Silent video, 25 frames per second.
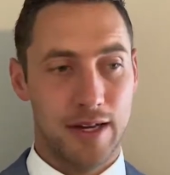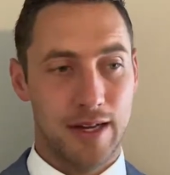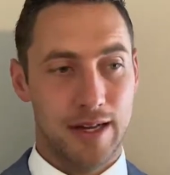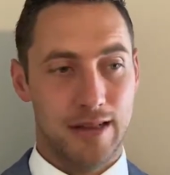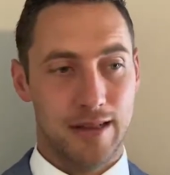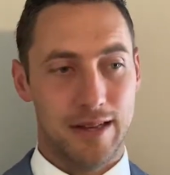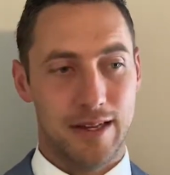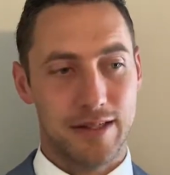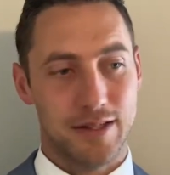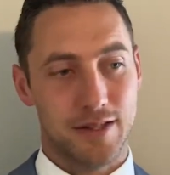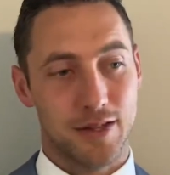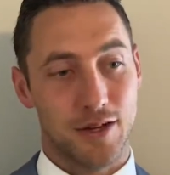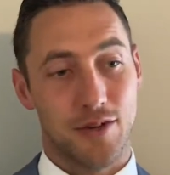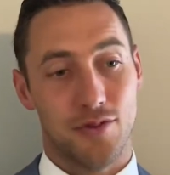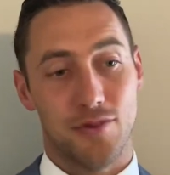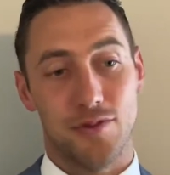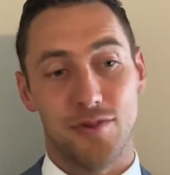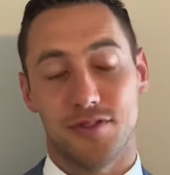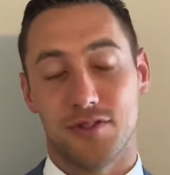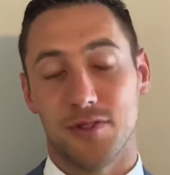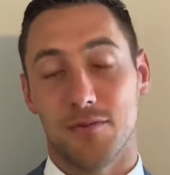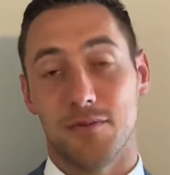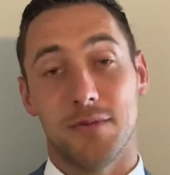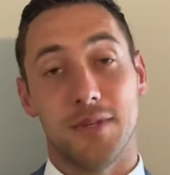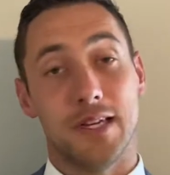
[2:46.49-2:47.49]
Let's go through
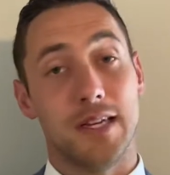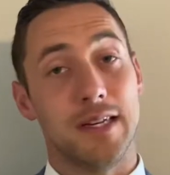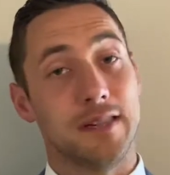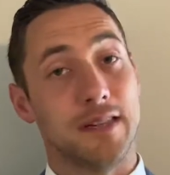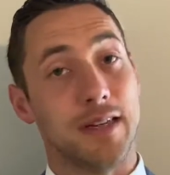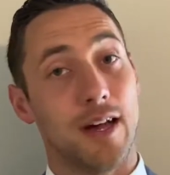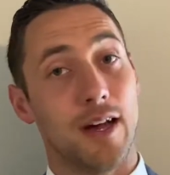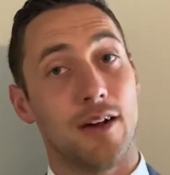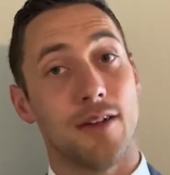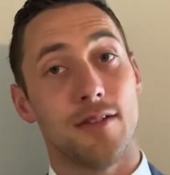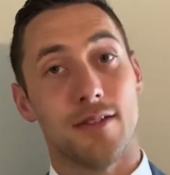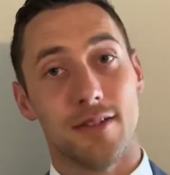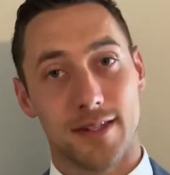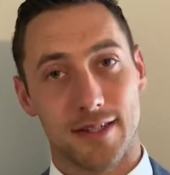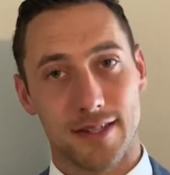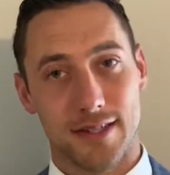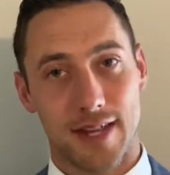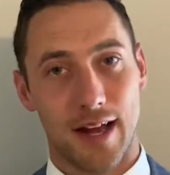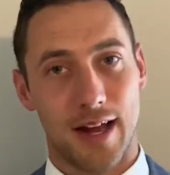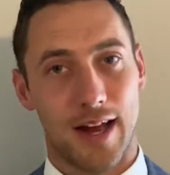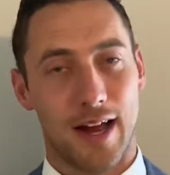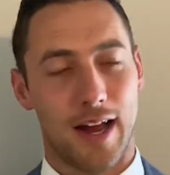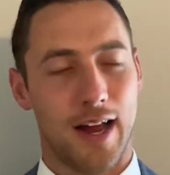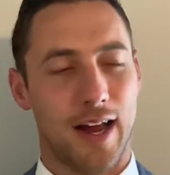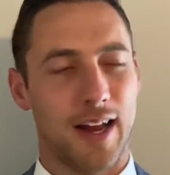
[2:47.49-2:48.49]
some detailed
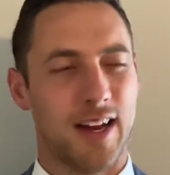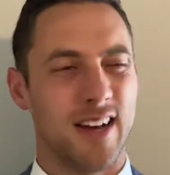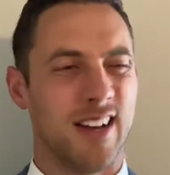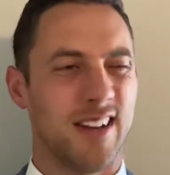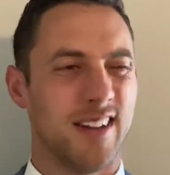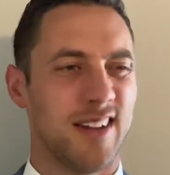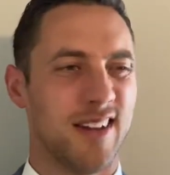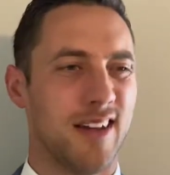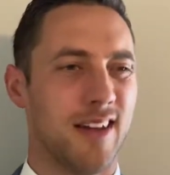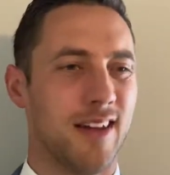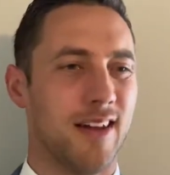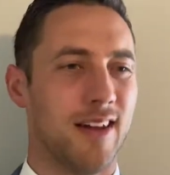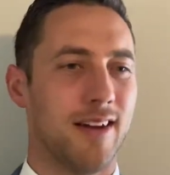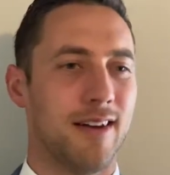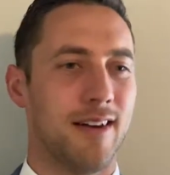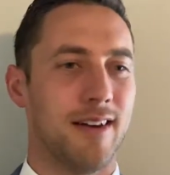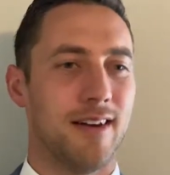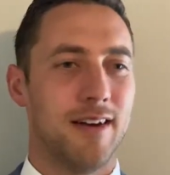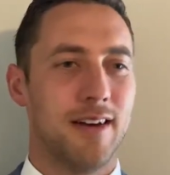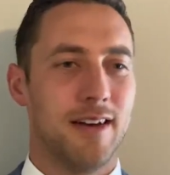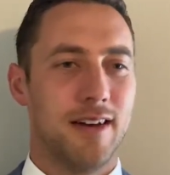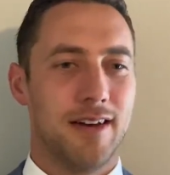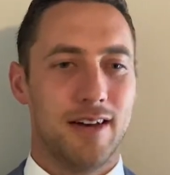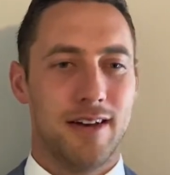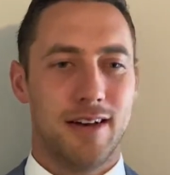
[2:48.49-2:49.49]
design, and then
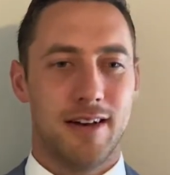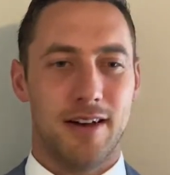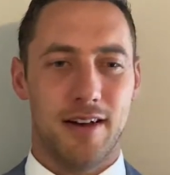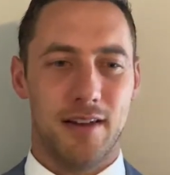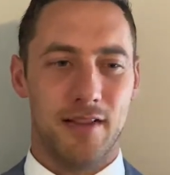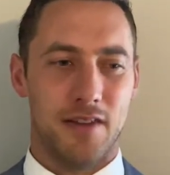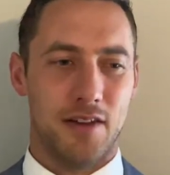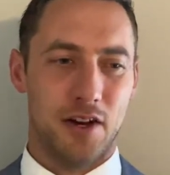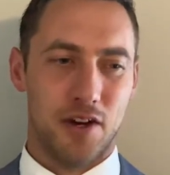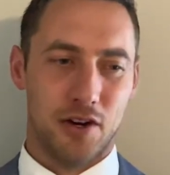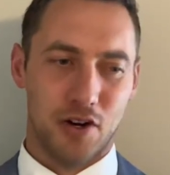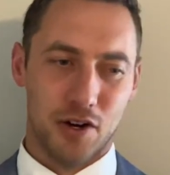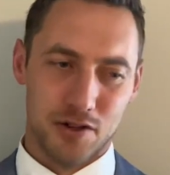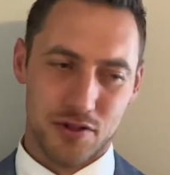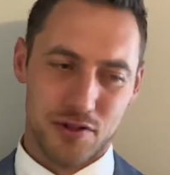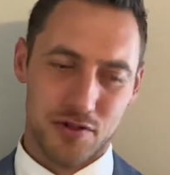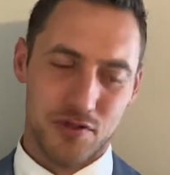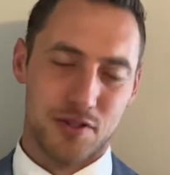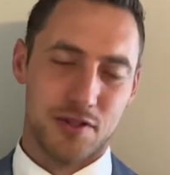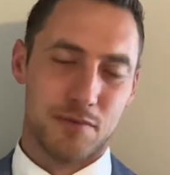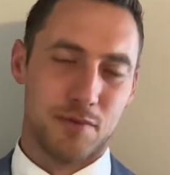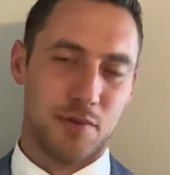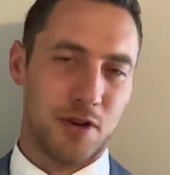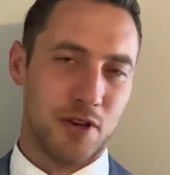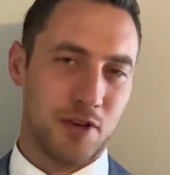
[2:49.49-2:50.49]
it goes through
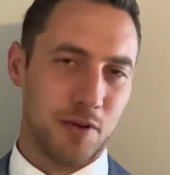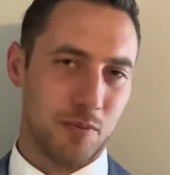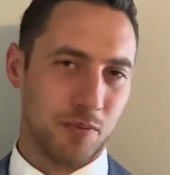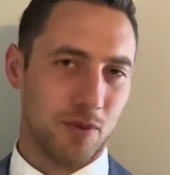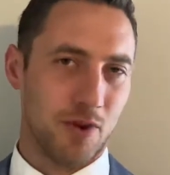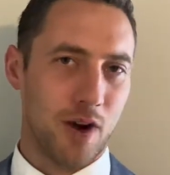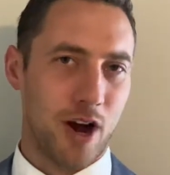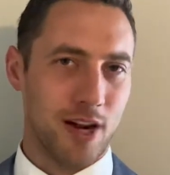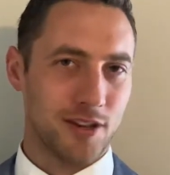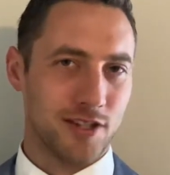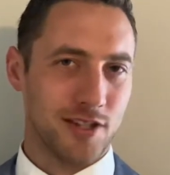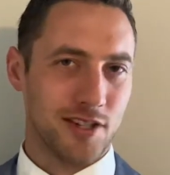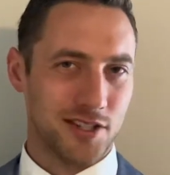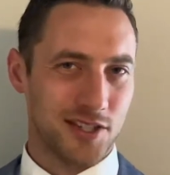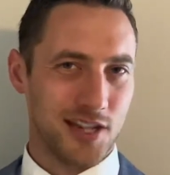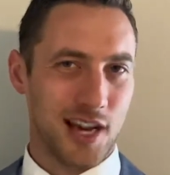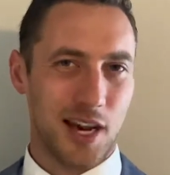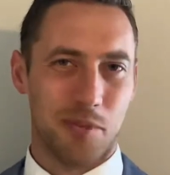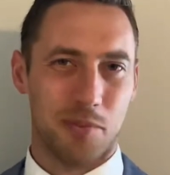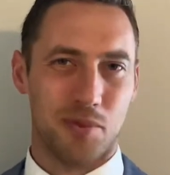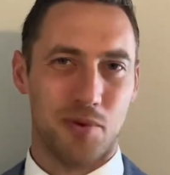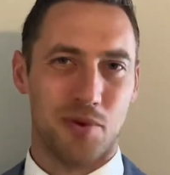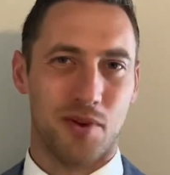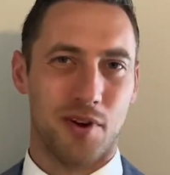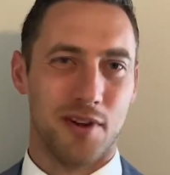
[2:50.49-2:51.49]
some other project
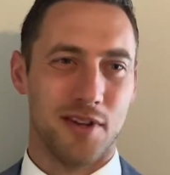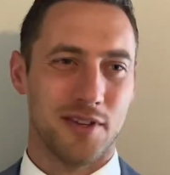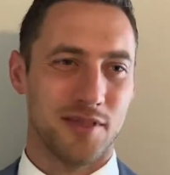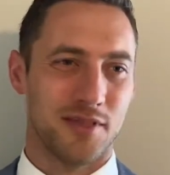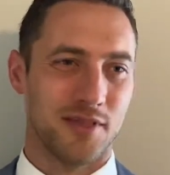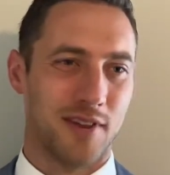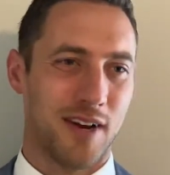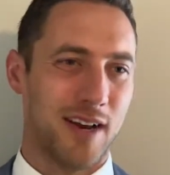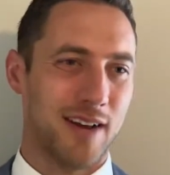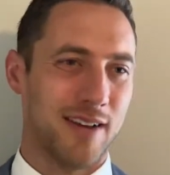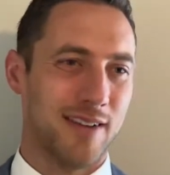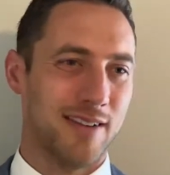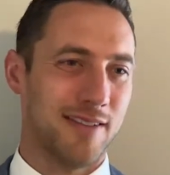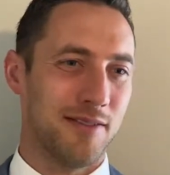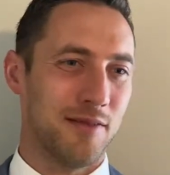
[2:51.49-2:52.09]
checkpoints, right?